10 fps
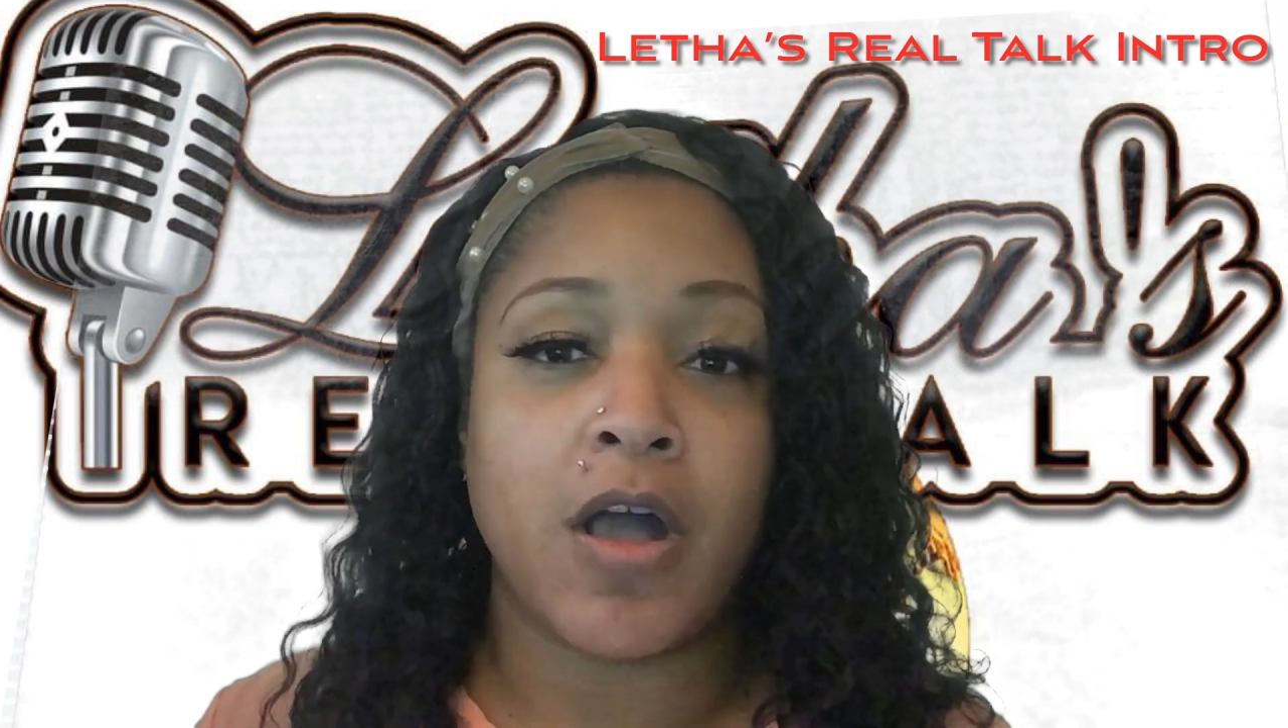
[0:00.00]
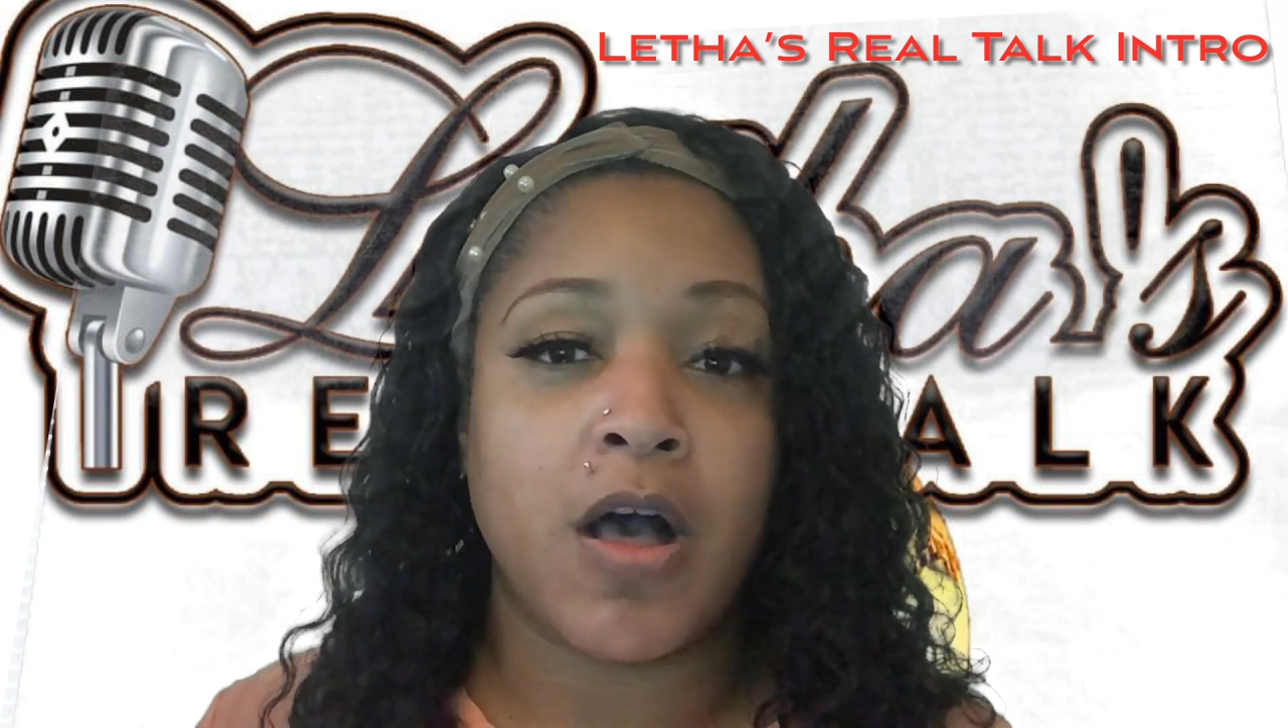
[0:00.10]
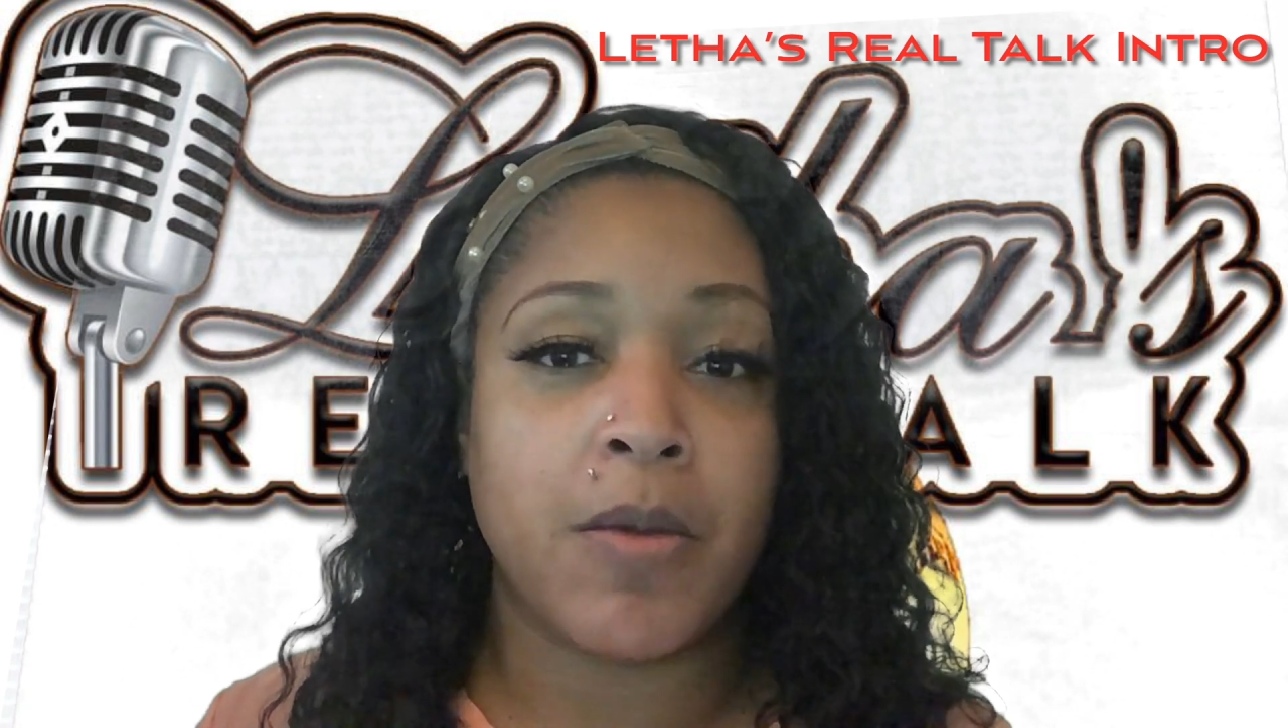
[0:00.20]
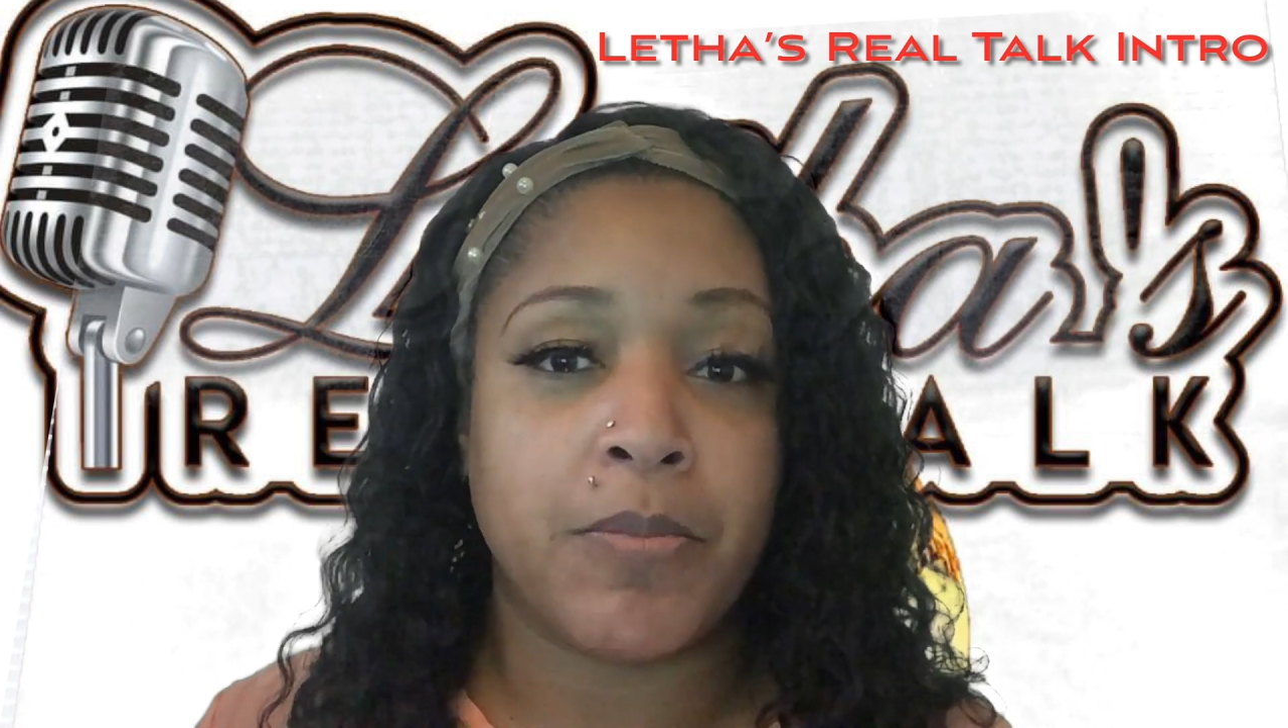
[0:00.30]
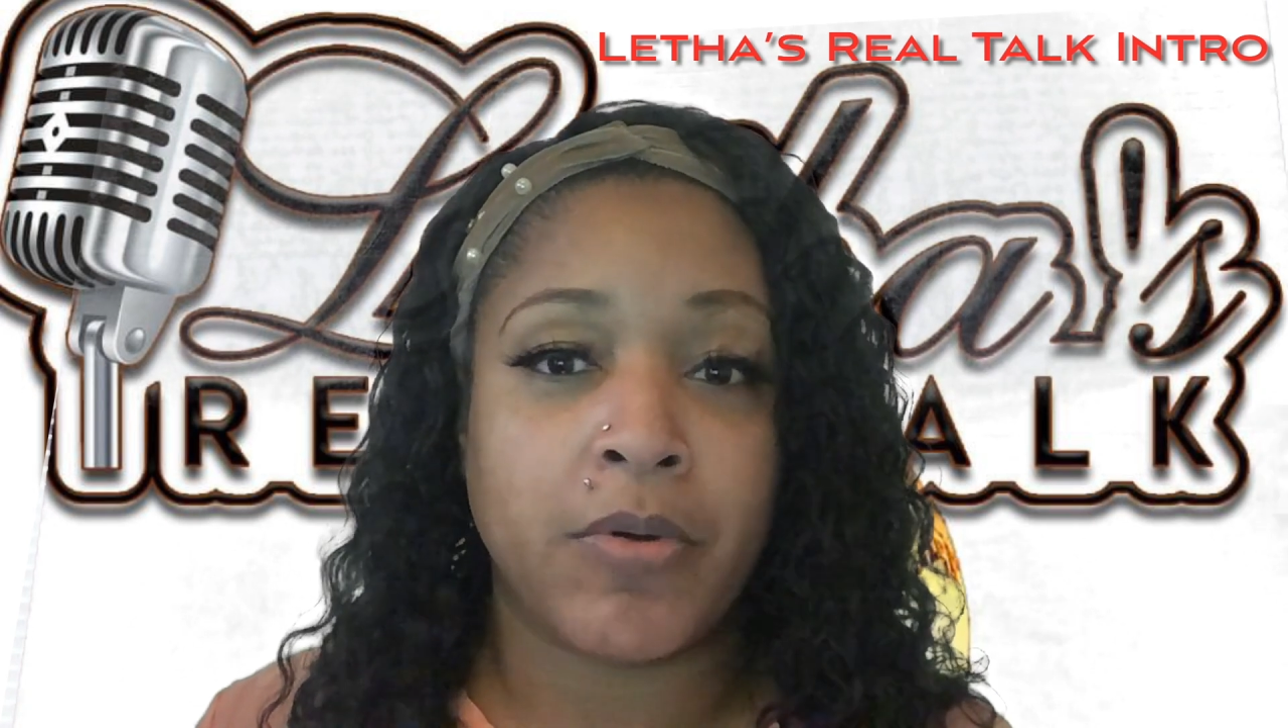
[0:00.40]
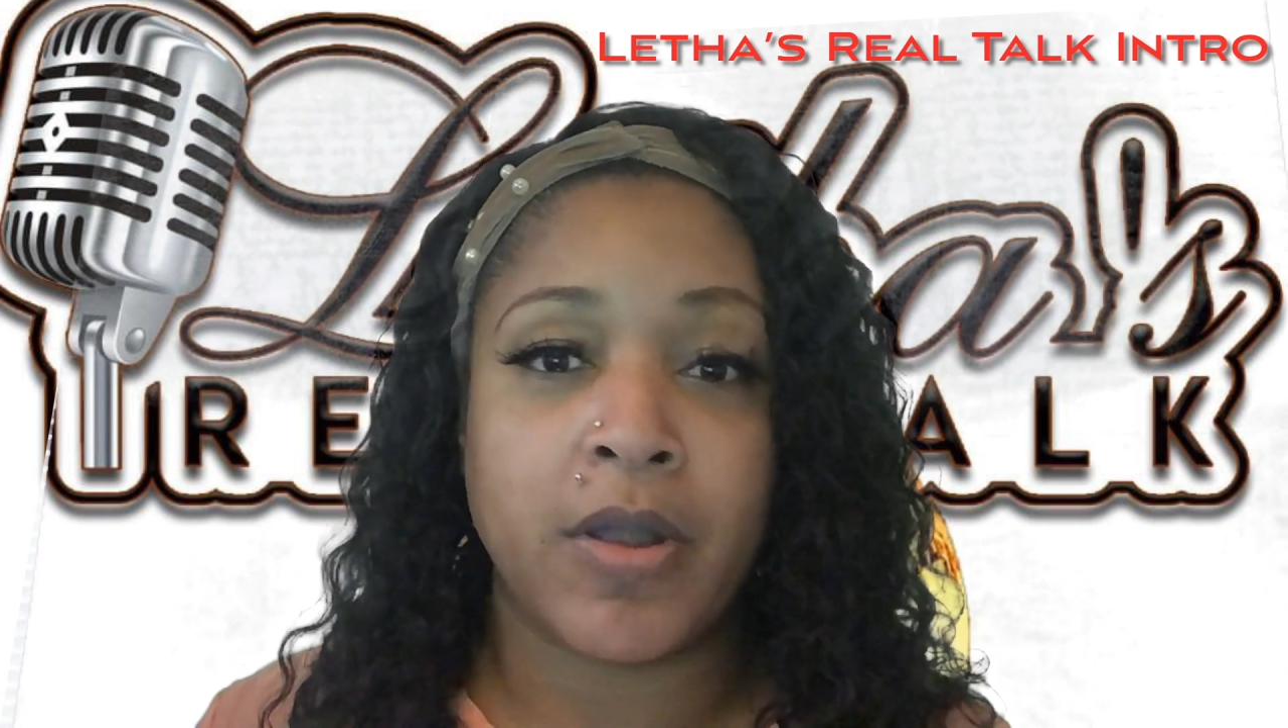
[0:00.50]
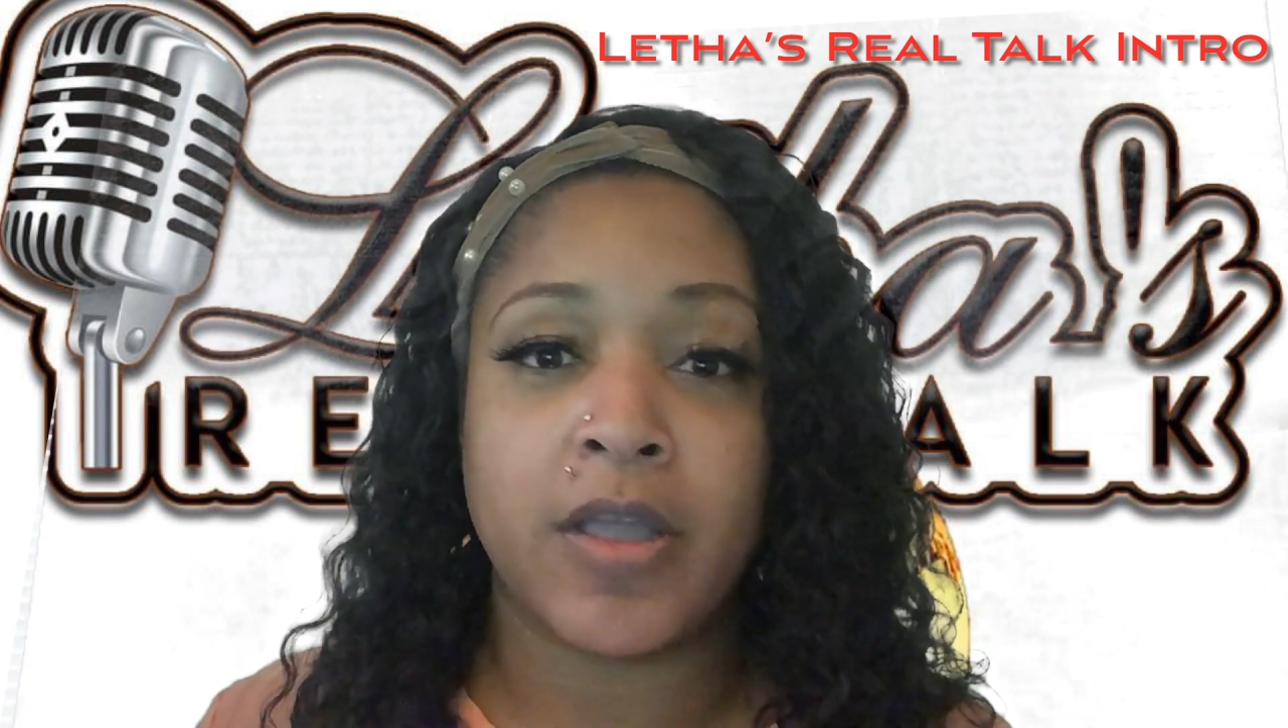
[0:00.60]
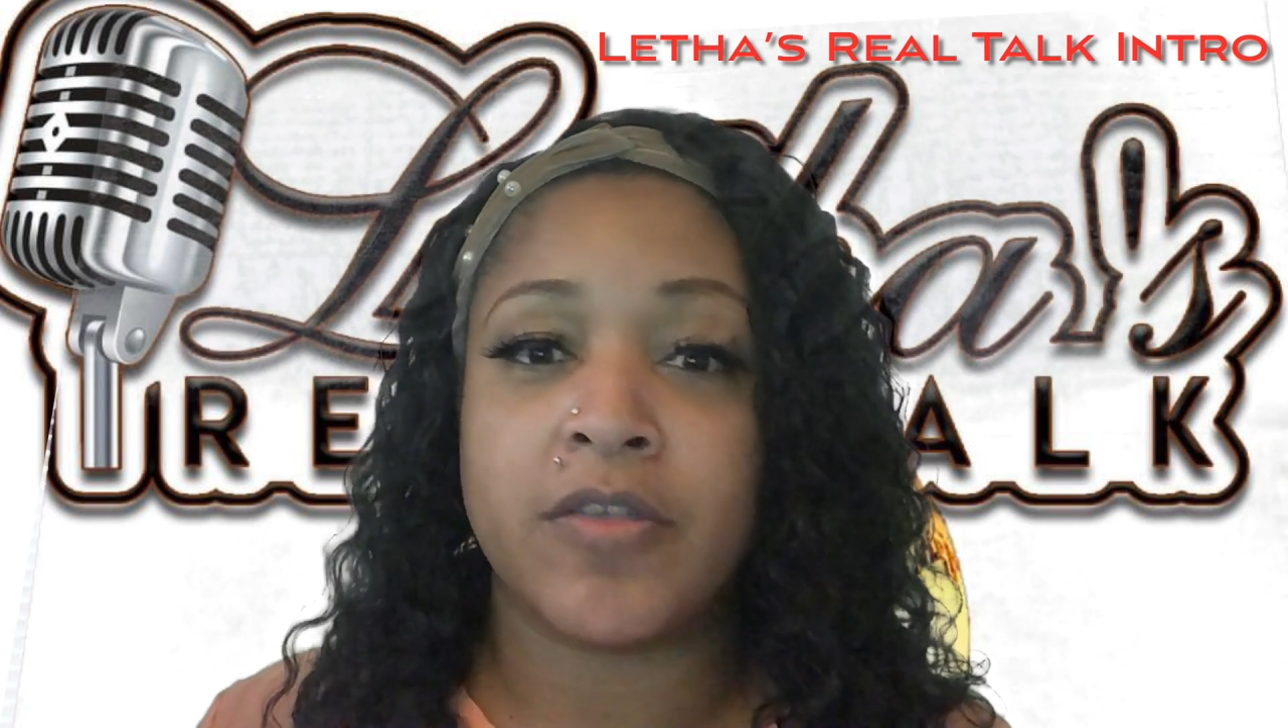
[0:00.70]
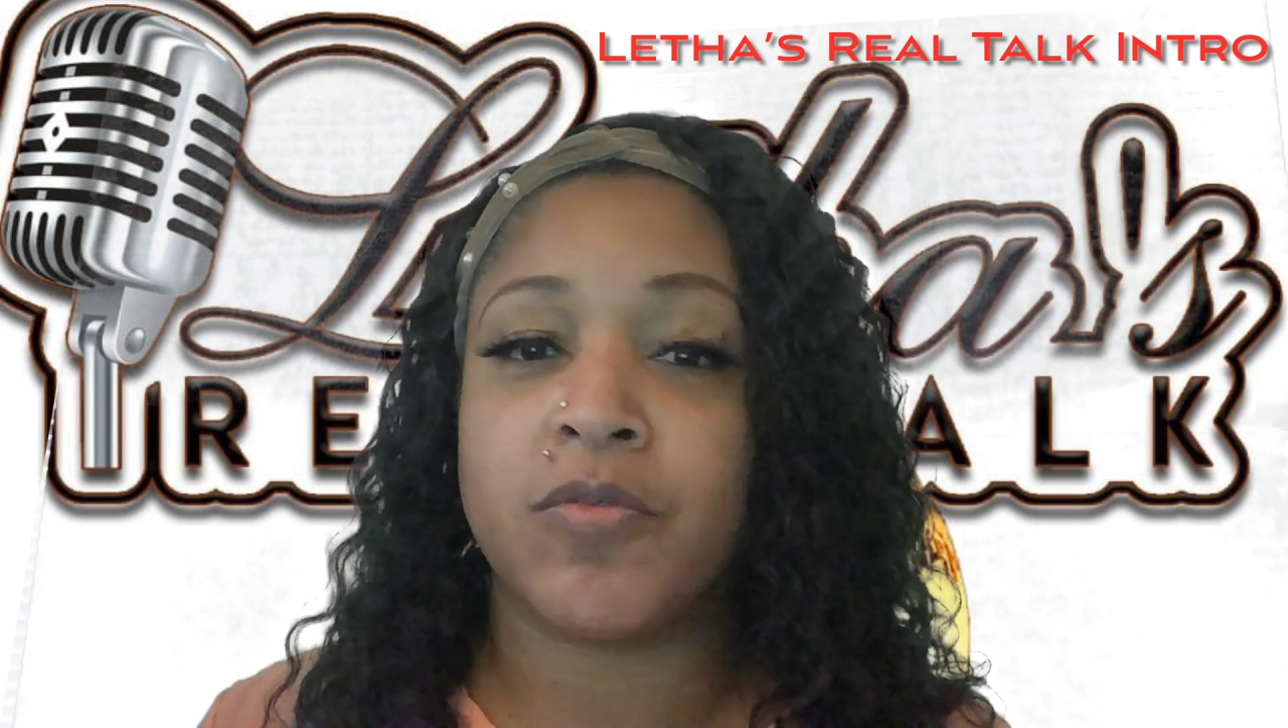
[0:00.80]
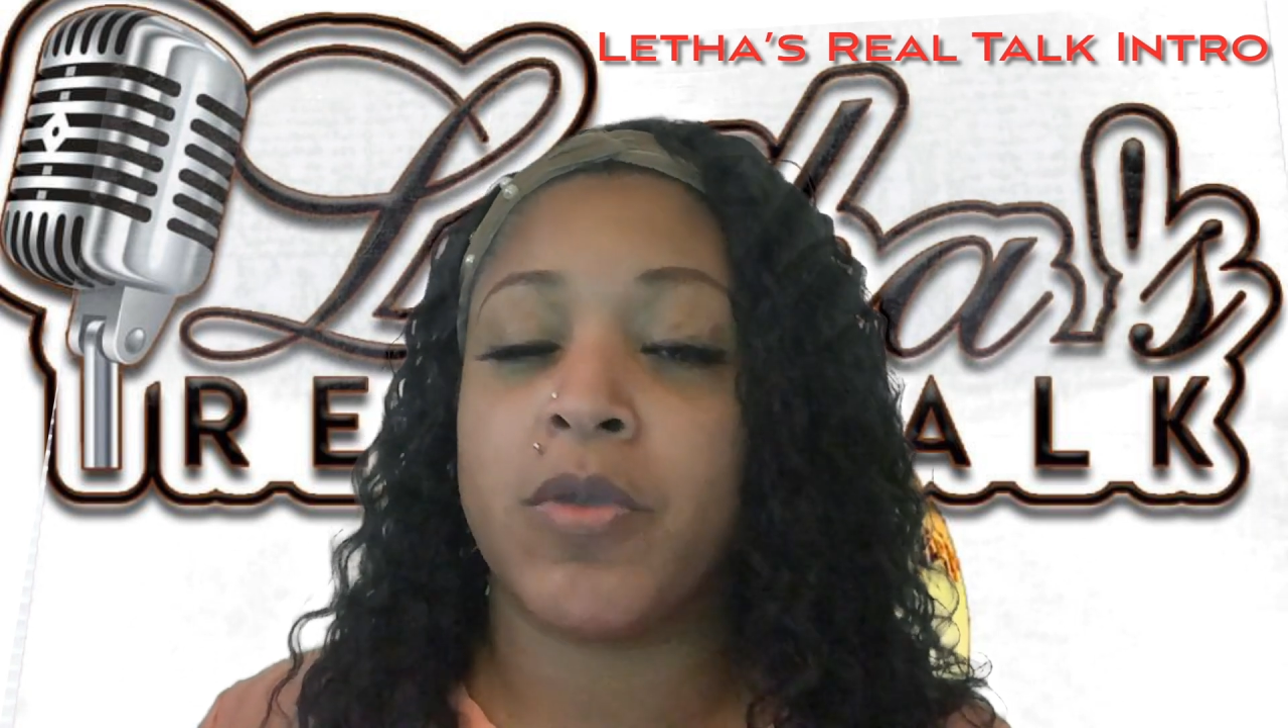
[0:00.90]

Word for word: upbringings.